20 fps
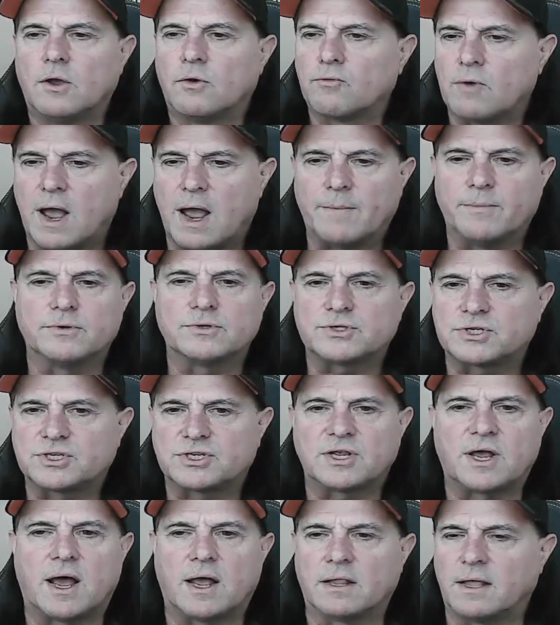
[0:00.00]
Robert
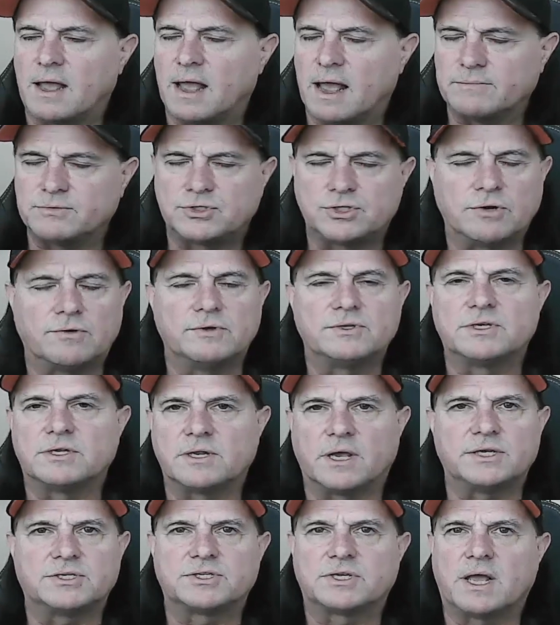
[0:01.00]
Saleh, I'm sure he's a
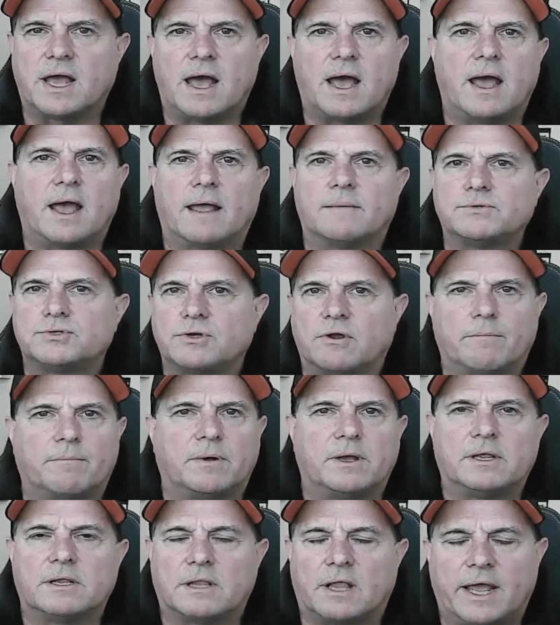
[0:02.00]
nice guy. I'm sure
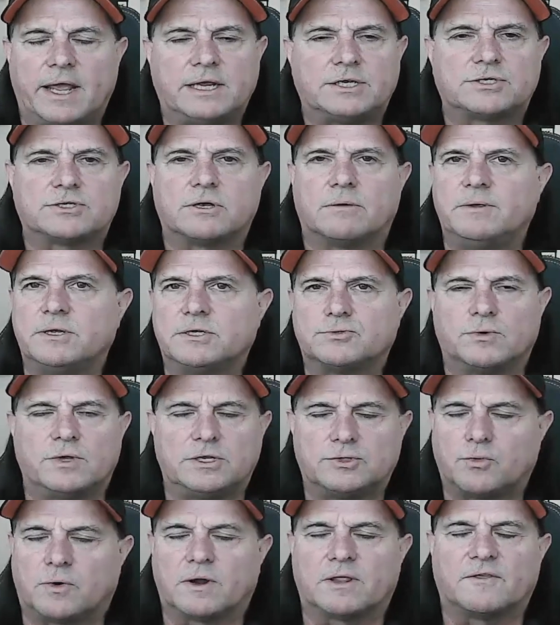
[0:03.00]
everybody likes him.
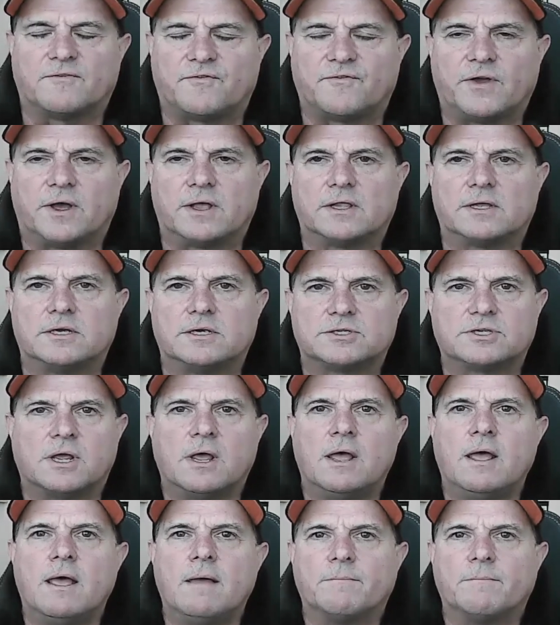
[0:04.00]
He's one of the fellas.